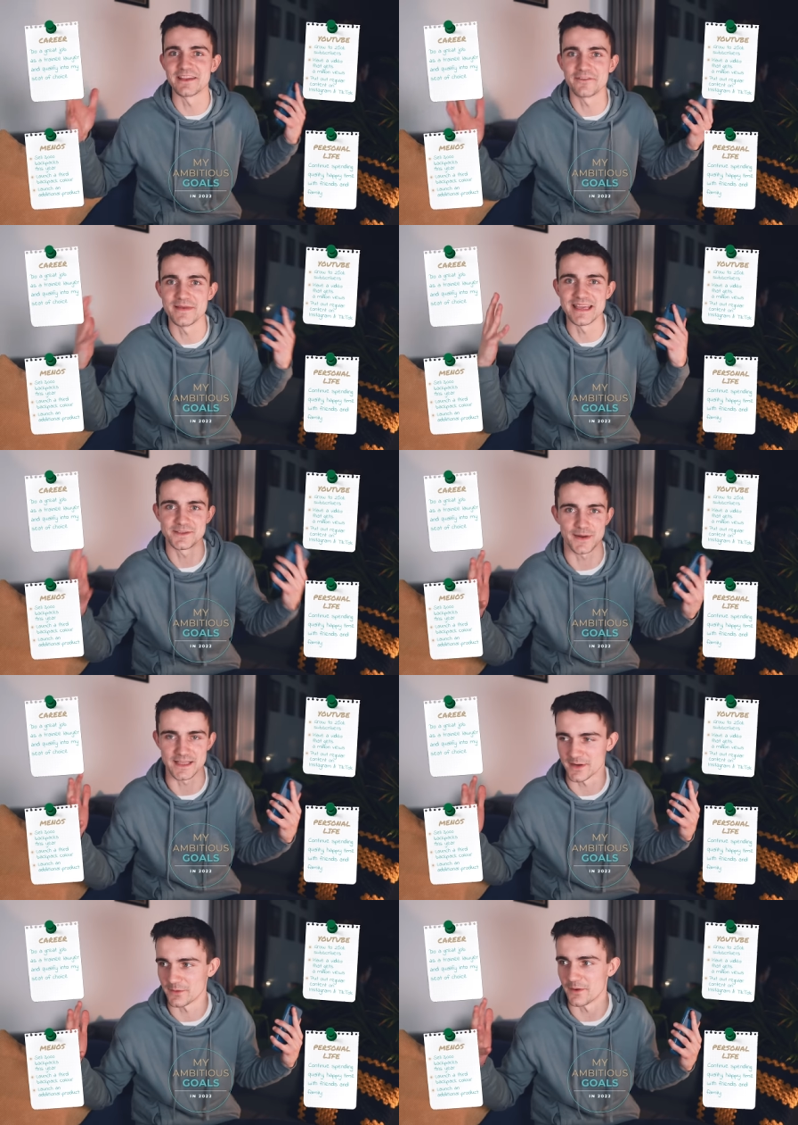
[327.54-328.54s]
this year,
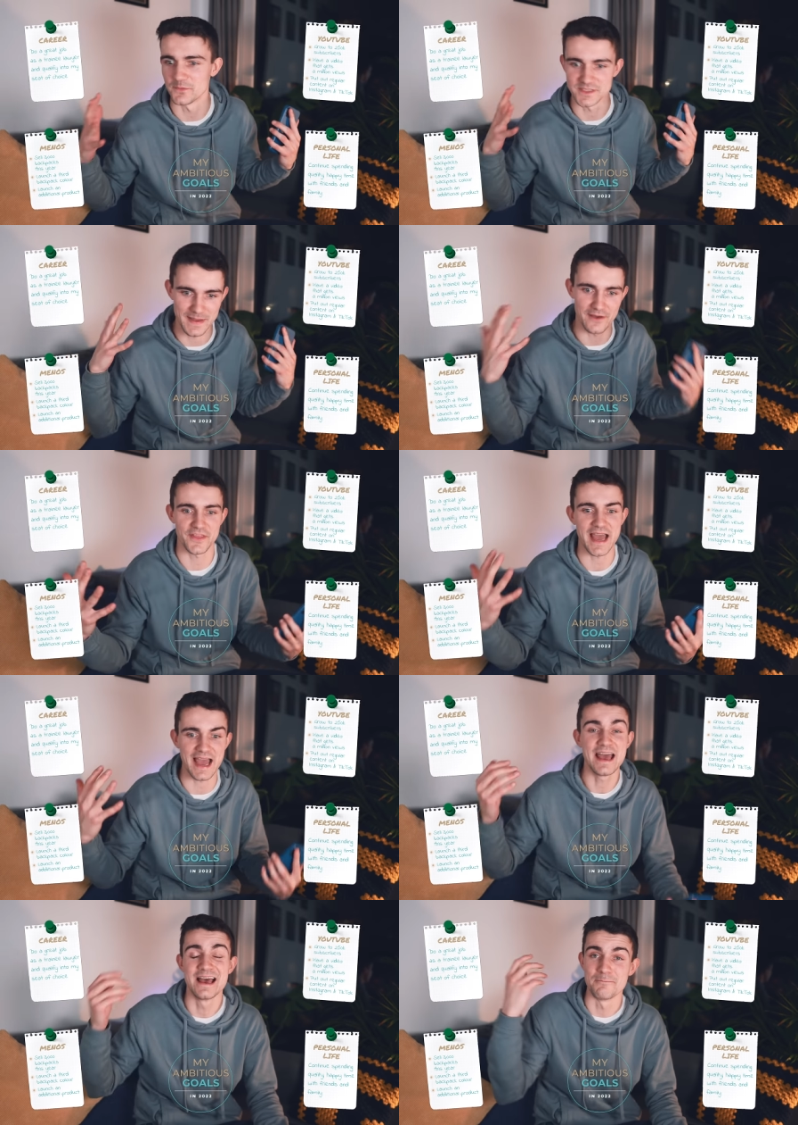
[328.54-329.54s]
and I will
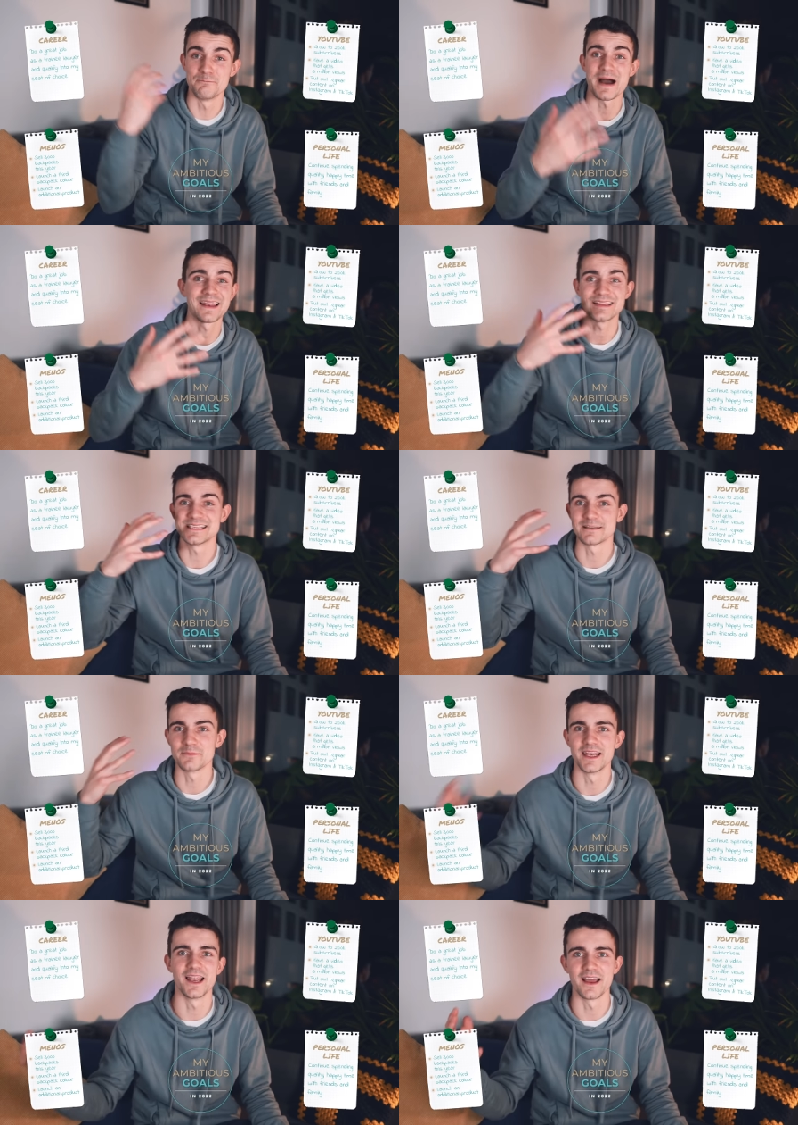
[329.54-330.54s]
tell you how far I
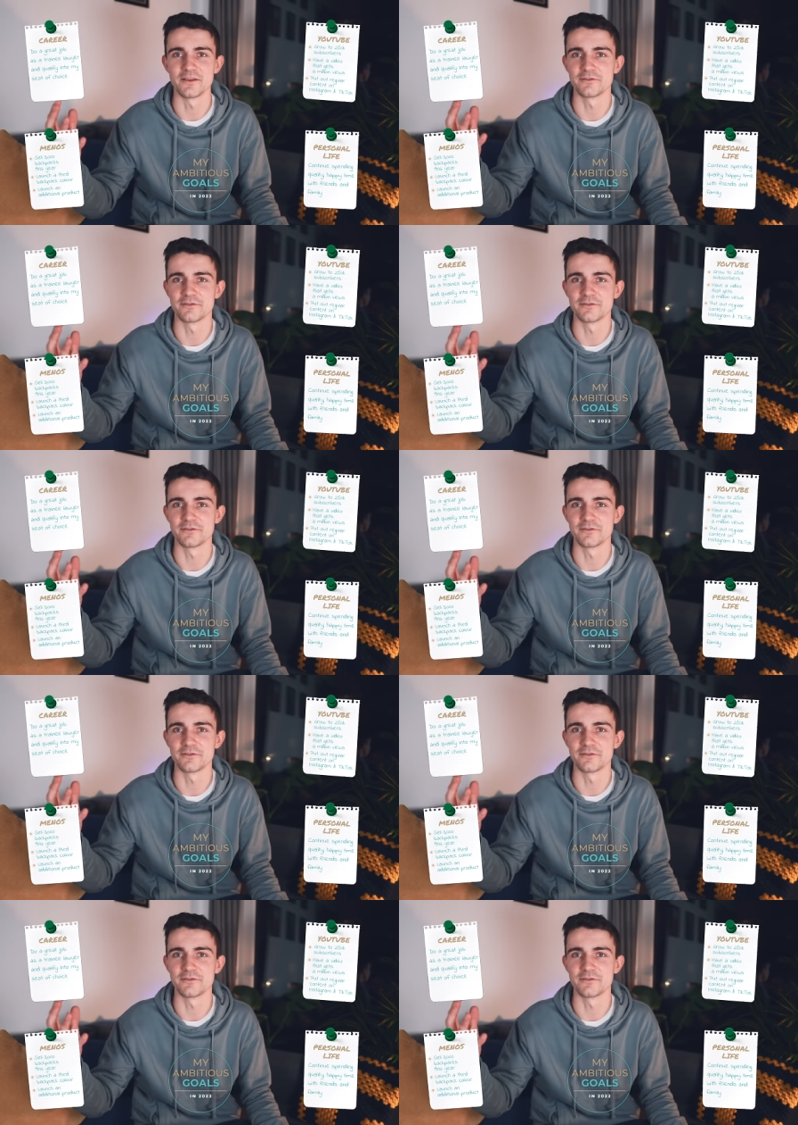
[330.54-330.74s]
am along